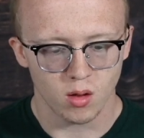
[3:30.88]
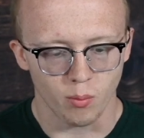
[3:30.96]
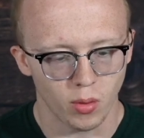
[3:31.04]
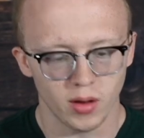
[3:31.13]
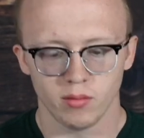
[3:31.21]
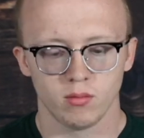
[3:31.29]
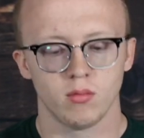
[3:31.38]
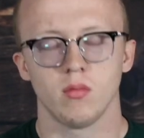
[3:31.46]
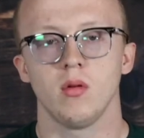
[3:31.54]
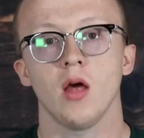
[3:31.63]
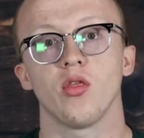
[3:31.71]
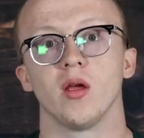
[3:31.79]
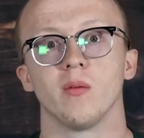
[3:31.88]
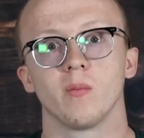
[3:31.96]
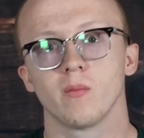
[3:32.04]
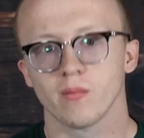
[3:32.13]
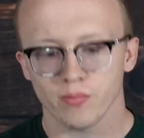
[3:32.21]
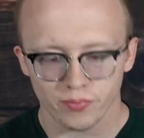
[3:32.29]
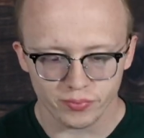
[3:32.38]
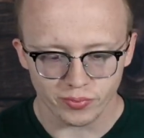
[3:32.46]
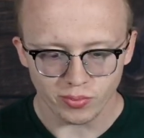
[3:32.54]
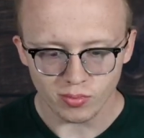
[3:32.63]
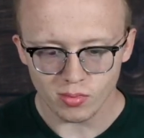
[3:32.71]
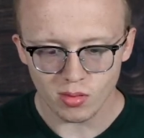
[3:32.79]
But nothing.
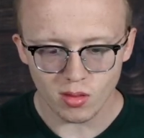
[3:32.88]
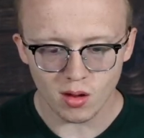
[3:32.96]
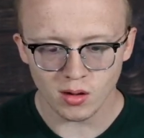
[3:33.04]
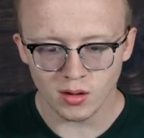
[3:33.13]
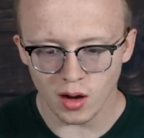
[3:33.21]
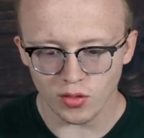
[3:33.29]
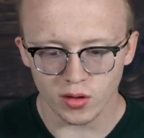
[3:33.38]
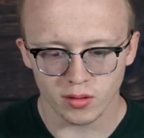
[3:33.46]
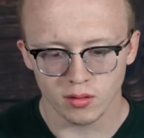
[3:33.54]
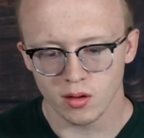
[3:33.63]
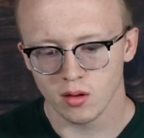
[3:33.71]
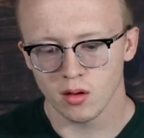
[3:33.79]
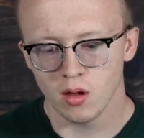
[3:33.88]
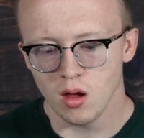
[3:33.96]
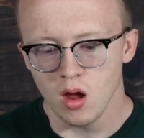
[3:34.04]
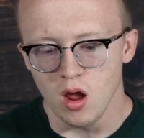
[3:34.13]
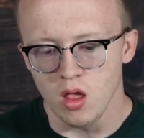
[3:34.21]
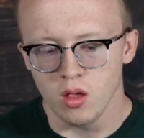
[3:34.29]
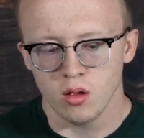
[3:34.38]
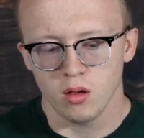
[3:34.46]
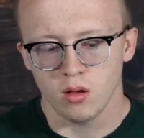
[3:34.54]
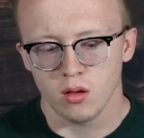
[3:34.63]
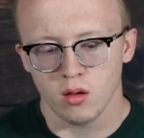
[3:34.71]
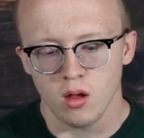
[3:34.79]
Nothing.
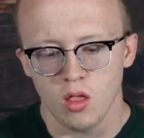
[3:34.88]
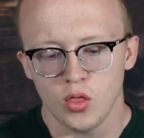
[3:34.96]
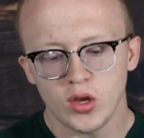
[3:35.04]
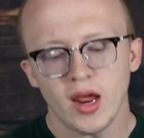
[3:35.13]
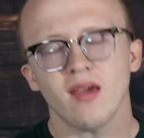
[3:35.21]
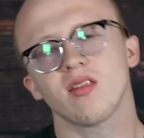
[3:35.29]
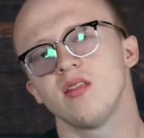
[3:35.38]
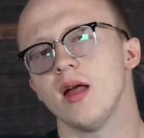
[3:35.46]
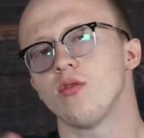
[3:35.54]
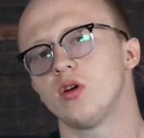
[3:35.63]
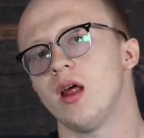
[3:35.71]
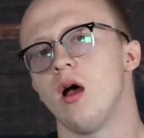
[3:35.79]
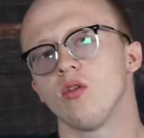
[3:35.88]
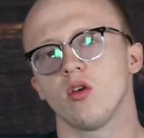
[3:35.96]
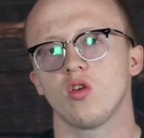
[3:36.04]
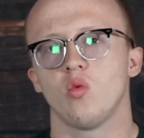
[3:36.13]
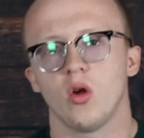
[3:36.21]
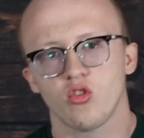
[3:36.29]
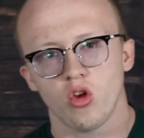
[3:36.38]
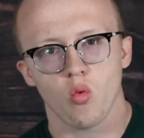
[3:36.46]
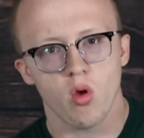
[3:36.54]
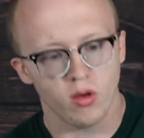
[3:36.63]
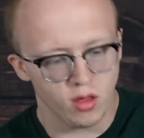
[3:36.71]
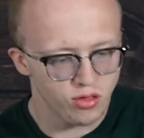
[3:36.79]
The text never tells us what she
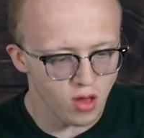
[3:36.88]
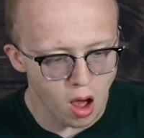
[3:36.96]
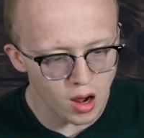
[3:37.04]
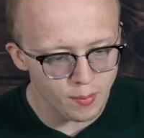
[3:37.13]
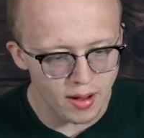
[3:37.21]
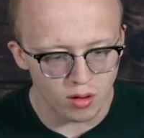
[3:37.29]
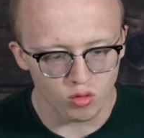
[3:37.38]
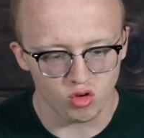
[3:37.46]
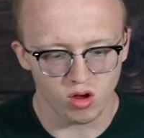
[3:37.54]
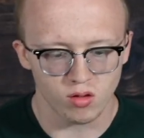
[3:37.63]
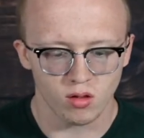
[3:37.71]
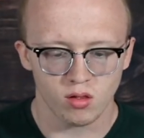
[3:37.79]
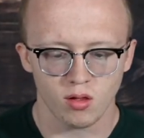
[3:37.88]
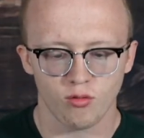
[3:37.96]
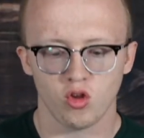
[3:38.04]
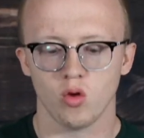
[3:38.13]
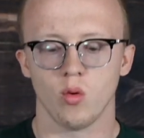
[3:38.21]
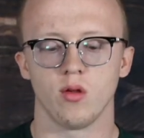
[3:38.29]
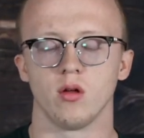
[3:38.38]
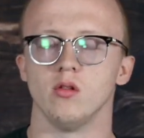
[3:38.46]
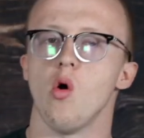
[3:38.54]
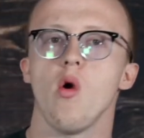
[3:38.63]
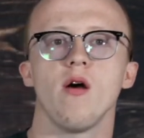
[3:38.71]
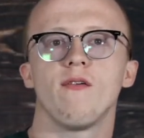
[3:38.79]
really thought about Jesus, if she was a
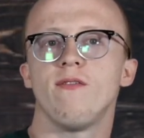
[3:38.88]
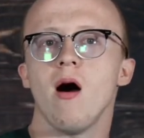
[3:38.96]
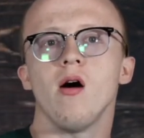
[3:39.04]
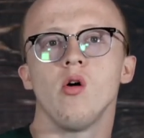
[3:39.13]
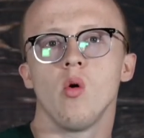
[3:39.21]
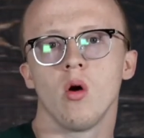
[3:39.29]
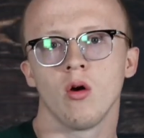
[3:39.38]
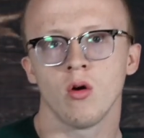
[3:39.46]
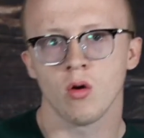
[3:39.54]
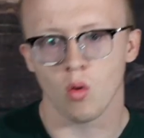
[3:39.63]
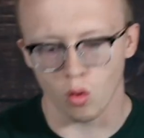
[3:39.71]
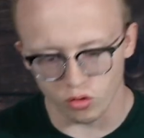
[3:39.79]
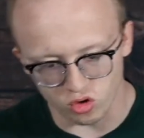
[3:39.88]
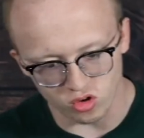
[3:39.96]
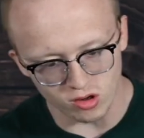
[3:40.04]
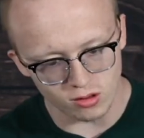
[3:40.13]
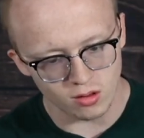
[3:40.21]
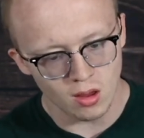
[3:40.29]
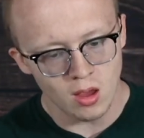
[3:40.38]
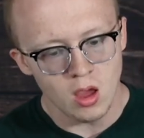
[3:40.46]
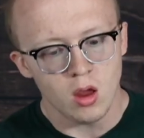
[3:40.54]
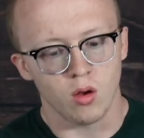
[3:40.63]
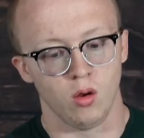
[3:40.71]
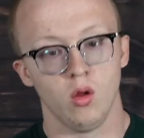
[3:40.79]
loyal follower or she just
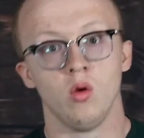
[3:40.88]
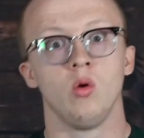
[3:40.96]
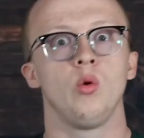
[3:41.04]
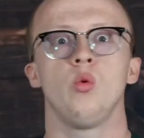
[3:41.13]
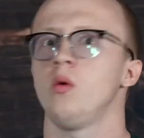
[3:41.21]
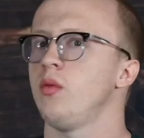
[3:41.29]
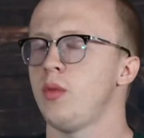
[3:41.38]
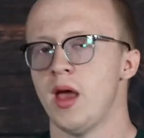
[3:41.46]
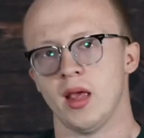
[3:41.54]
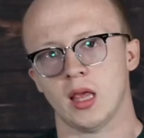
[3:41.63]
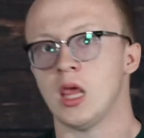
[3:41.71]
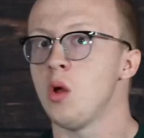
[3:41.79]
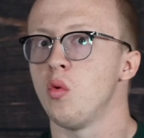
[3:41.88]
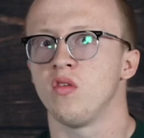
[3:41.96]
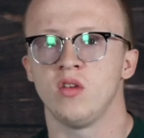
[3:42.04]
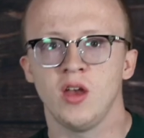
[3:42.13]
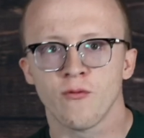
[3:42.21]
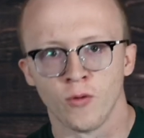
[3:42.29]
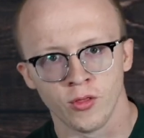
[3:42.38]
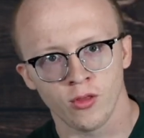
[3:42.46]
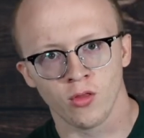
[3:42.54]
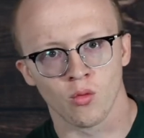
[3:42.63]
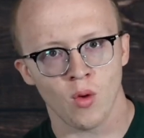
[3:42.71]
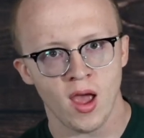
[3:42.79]
knew that he was different than
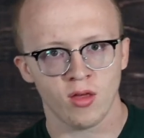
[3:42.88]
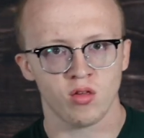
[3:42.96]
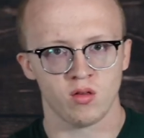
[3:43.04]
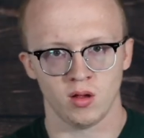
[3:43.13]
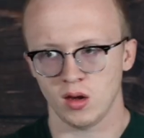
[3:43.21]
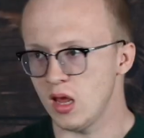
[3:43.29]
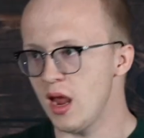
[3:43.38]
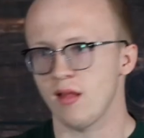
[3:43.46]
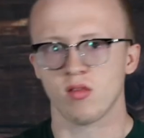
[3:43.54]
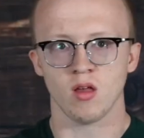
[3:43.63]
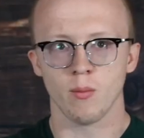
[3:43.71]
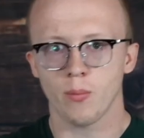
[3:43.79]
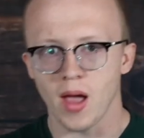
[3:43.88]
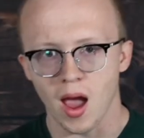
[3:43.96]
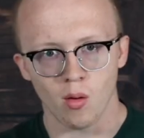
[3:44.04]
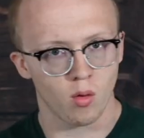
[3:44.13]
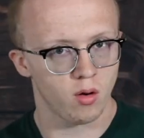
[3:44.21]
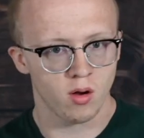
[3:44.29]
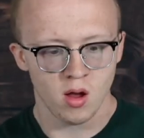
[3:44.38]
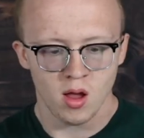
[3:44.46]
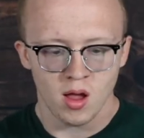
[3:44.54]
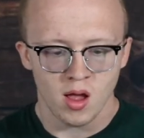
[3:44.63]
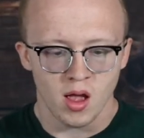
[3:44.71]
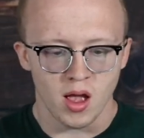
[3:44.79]
the rest and he had some power.
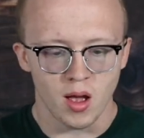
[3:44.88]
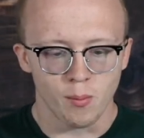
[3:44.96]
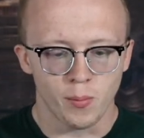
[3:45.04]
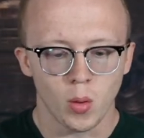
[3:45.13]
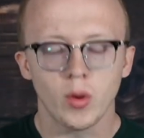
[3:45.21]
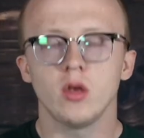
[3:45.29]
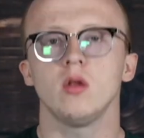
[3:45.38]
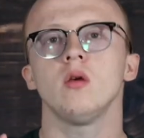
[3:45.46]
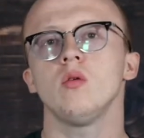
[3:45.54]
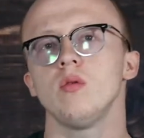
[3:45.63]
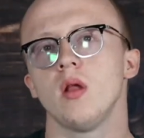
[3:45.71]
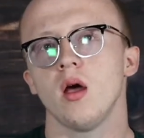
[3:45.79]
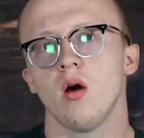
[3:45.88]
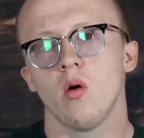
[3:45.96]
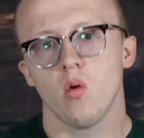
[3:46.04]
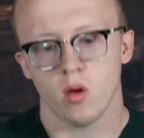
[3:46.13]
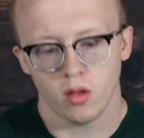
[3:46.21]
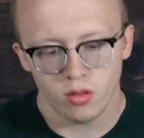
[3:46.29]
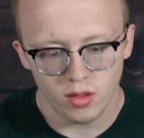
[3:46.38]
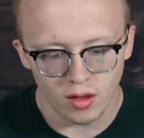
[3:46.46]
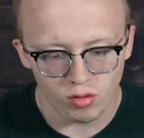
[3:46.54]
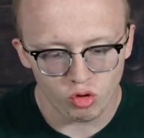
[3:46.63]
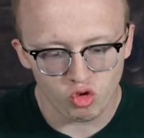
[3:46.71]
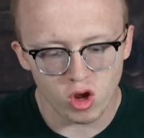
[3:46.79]
But we do know
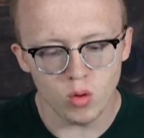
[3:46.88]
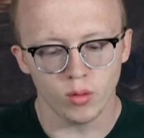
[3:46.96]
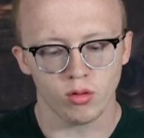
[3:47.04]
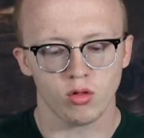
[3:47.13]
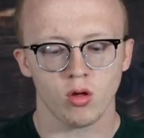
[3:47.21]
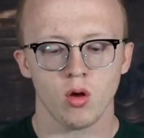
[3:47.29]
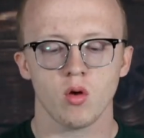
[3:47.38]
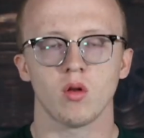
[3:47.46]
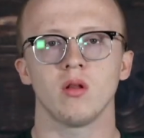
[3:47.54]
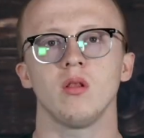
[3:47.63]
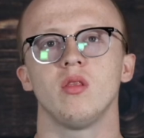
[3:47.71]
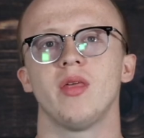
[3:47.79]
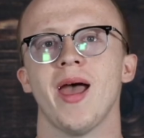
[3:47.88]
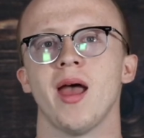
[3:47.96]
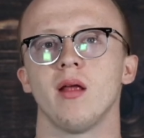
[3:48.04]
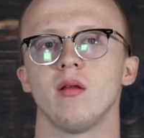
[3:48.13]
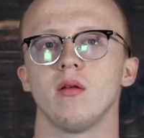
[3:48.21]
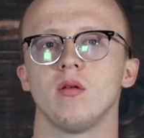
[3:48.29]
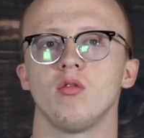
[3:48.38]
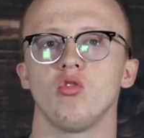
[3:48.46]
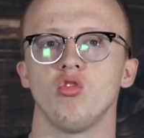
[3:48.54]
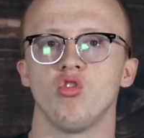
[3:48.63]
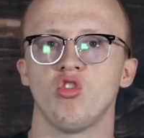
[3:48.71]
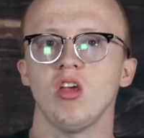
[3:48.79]
this. She was certain that
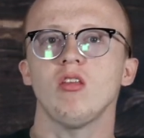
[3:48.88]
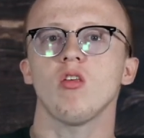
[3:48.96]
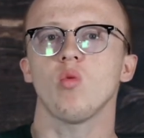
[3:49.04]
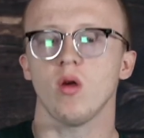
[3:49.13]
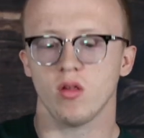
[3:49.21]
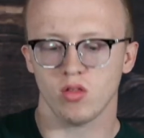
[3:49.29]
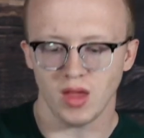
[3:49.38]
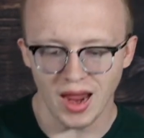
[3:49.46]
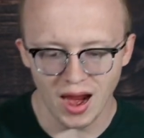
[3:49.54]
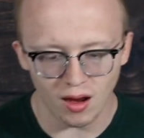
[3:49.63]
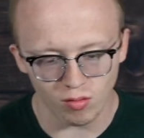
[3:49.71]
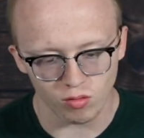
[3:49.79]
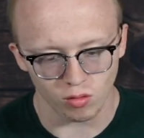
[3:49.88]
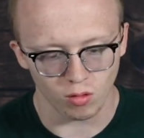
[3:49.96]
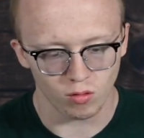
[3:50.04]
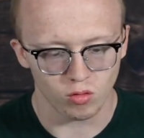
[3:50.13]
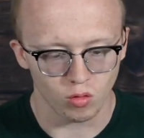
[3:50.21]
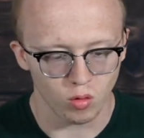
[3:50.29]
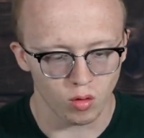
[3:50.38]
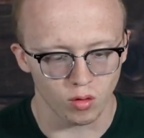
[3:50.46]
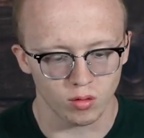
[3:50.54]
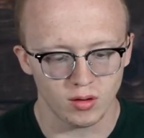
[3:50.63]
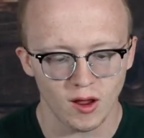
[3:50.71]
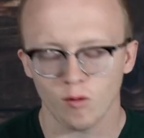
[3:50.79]
Jesus was the answer to
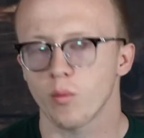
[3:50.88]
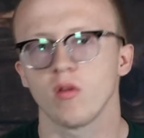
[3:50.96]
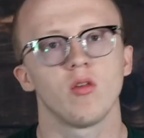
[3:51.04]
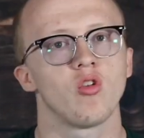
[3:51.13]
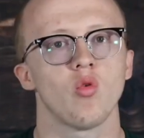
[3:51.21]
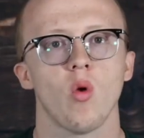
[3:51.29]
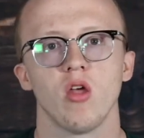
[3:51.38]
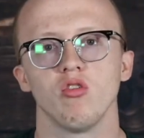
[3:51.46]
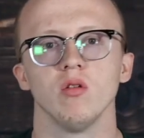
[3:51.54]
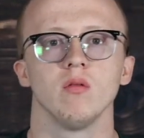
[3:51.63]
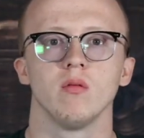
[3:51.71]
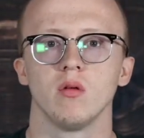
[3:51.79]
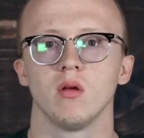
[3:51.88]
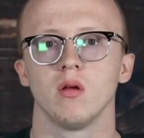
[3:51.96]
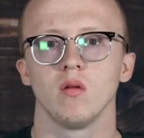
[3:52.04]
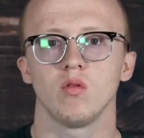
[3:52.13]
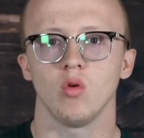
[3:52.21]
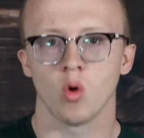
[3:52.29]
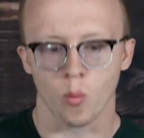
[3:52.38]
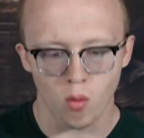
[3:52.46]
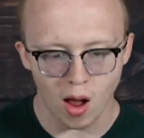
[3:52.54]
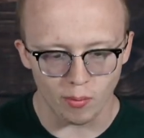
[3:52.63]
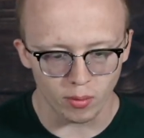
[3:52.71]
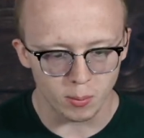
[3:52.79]
her desperate situation, to her
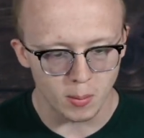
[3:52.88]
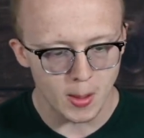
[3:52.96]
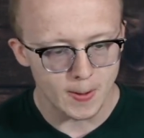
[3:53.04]
problem.